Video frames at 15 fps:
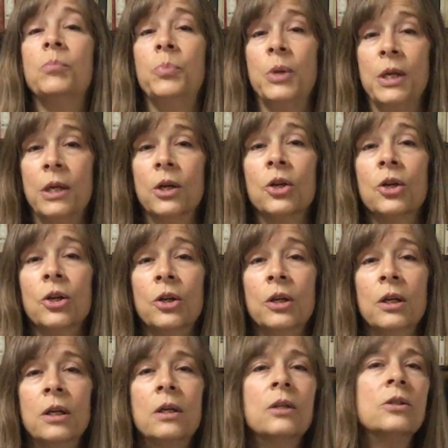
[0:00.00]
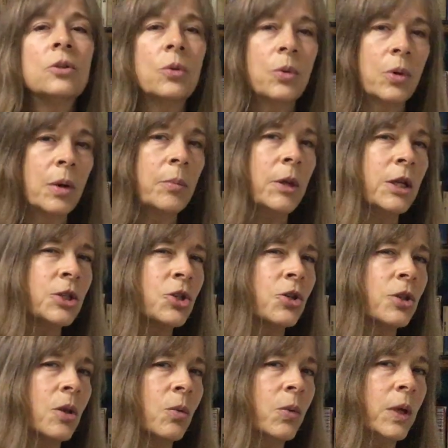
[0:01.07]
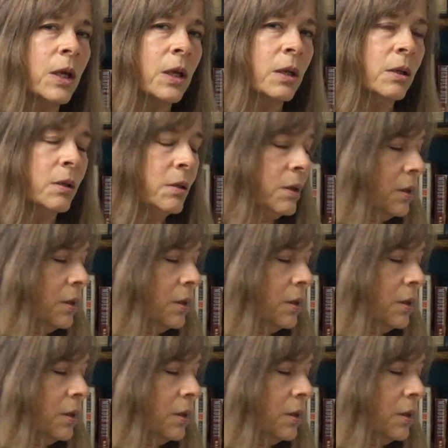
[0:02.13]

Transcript: be heard. So we want to make sure that we can,